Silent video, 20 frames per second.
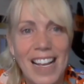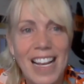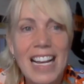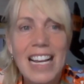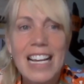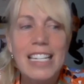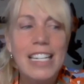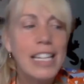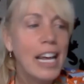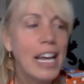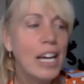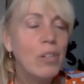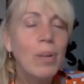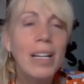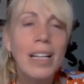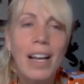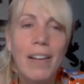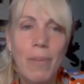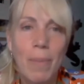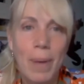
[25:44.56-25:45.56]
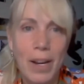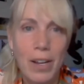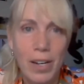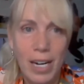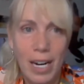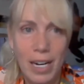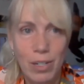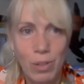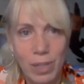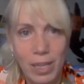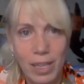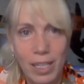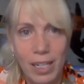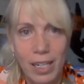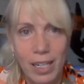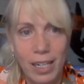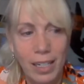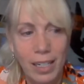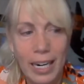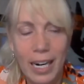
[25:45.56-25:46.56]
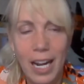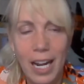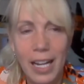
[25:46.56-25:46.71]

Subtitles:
See, that's what I love about you guys with the, like, on